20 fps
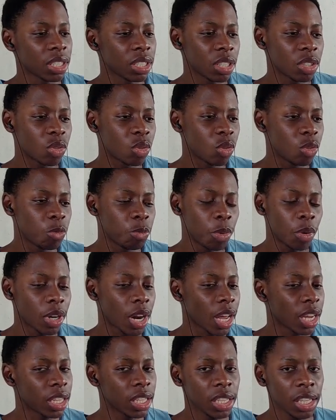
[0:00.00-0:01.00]
this goofball,
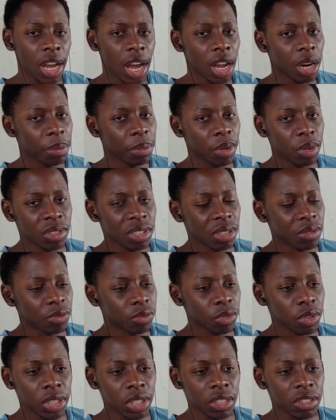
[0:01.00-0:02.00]
like he gotta be on some
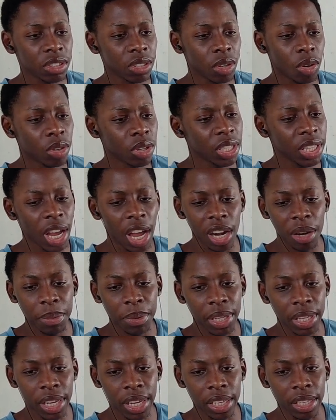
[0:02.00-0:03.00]
freaky shit or he gotta be
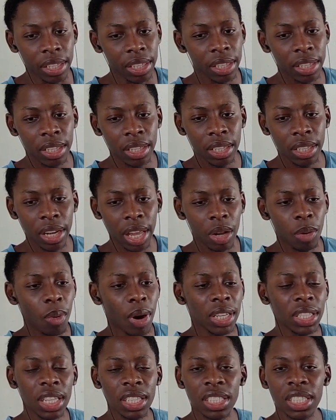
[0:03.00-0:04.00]
gay. Like,
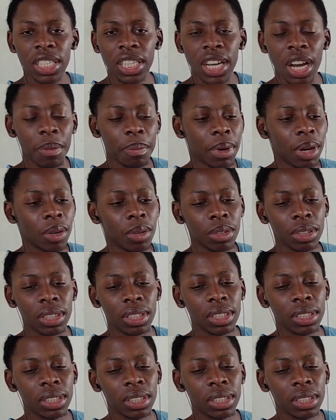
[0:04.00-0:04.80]
why doesn't he come out?